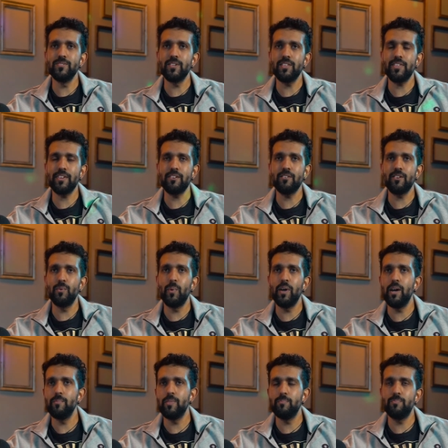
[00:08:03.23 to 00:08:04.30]
I think you got to weigh
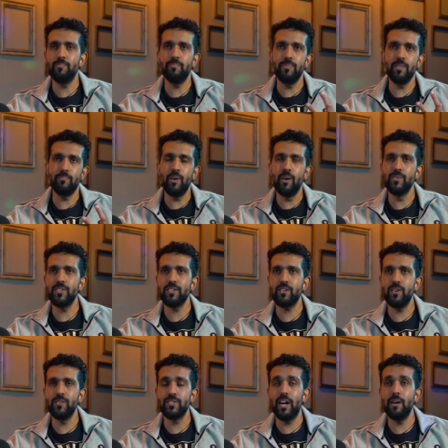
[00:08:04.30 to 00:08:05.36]
up the, the pros and
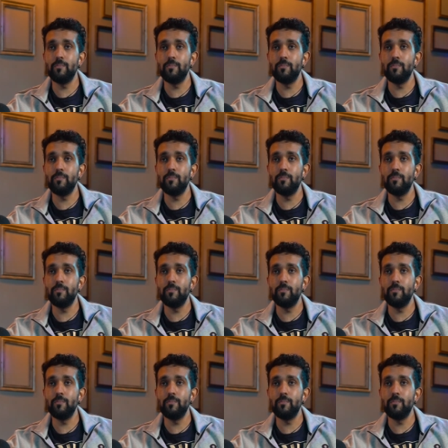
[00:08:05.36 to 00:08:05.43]
cons of how